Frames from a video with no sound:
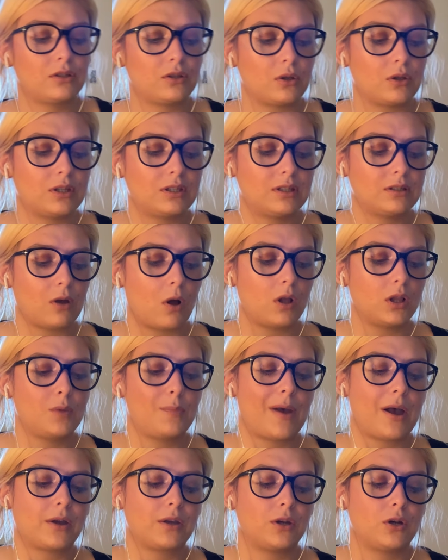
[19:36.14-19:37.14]
this is all
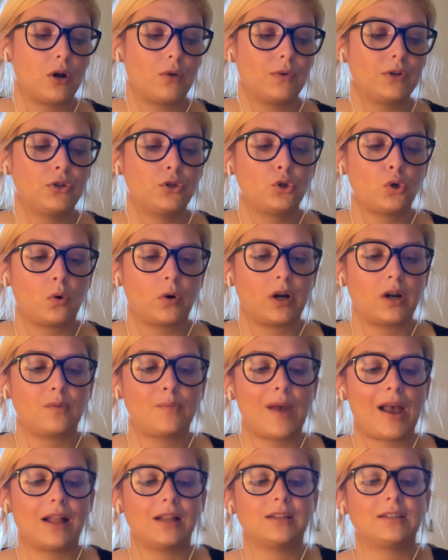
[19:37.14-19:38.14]
about, you know, restoring
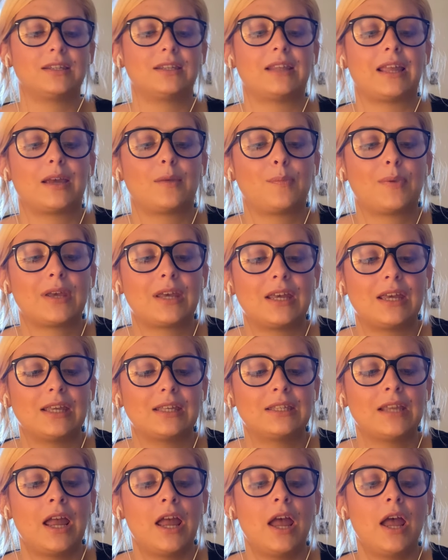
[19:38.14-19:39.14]
balance and like
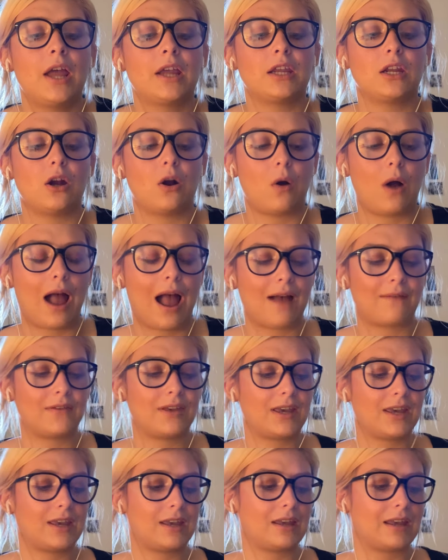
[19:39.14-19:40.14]
peace, you know,
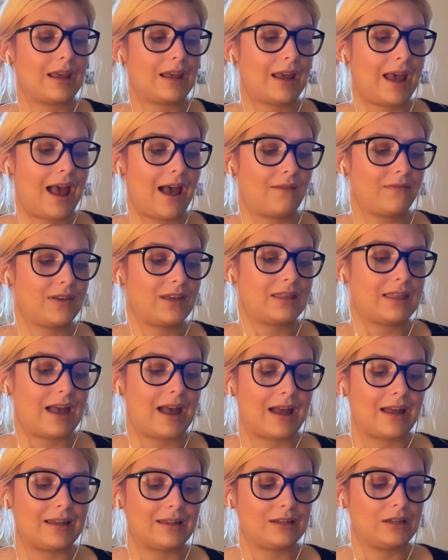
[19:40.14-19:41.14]
having
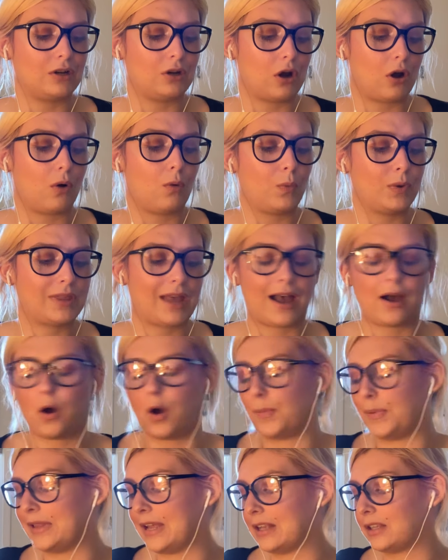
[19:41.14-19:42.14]
that, you know, with that
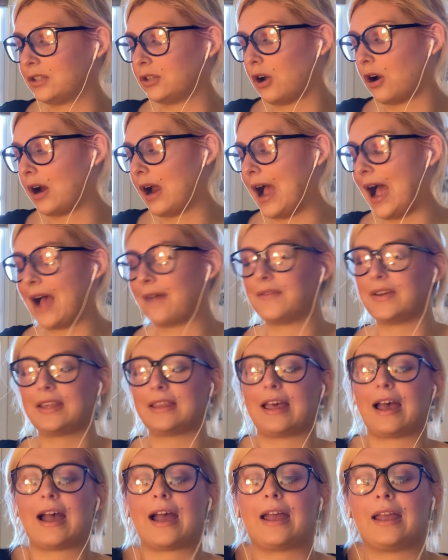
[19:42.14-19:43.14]
hope and that star, having
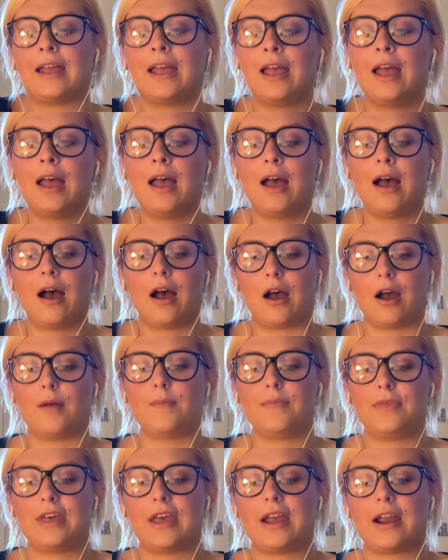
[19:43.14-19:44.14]
that
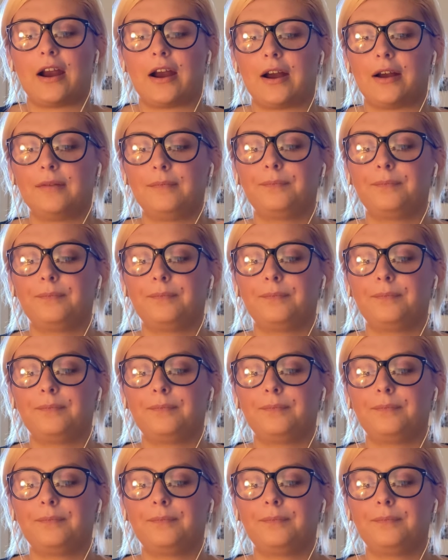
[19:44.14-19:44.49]
there.